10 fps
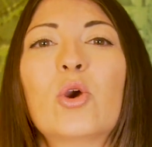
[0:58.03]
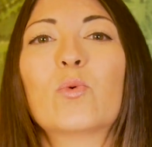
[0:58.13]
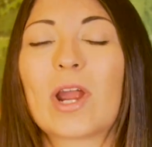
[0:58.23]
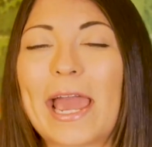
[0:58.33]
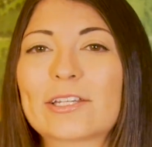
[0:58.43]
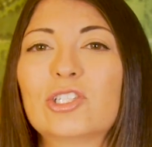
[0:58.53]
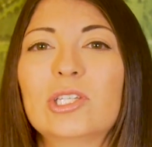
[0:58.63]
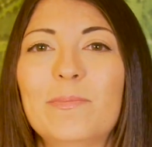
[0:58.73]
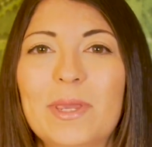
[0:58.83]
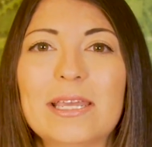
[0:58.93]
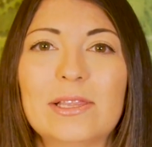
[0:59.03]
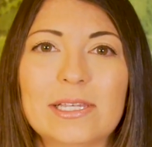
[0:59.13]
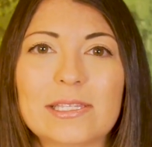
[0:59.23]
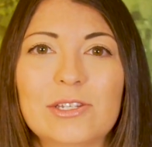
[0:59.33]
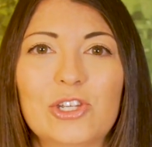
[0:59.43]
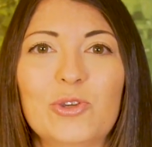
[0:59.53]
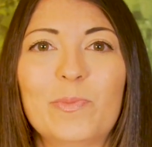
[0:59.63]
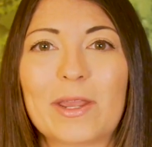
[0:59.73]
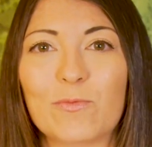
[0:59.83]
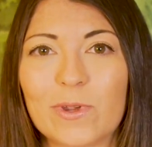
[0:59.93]
were actually being listened to
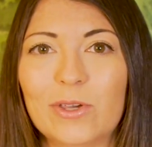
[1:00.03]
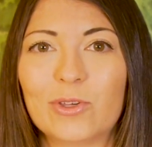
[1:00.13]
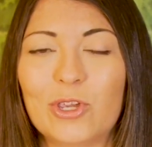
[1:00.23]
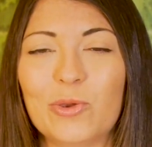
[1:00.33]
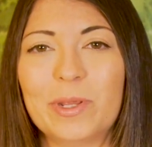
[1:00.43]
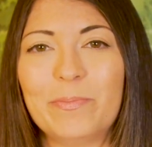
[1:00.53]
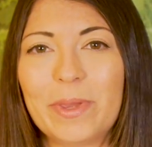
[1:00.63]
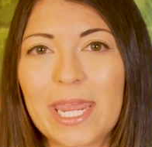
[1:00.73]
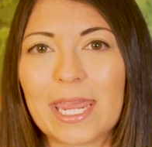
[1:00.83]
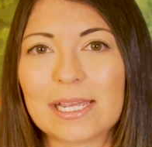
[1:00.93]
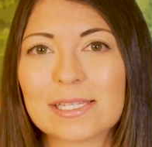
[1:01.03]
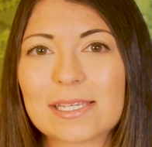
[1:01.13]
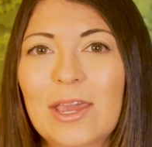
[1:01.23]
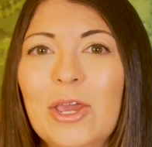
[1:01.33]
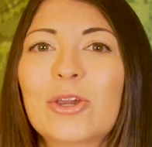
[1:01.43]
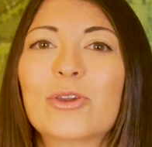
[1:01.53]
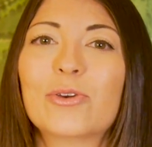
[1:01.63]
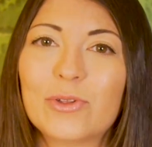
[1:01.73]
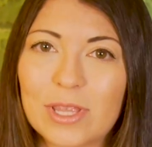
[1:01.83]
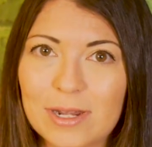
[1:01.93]
by real human beings.
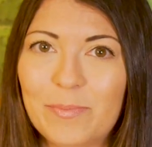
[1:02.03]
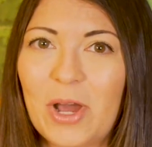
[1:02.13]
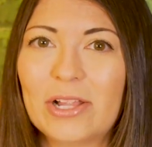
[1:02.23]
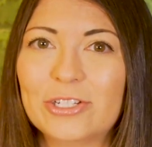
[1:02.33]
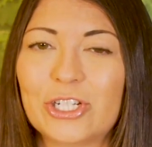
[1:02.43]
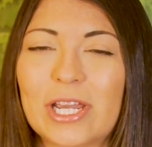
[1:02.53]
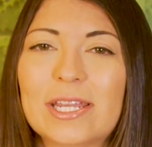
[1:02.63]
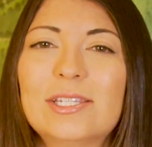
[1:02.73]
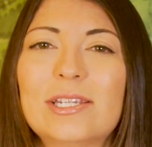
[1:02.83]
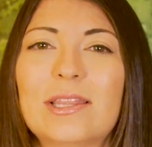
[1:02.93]
Google then apologized,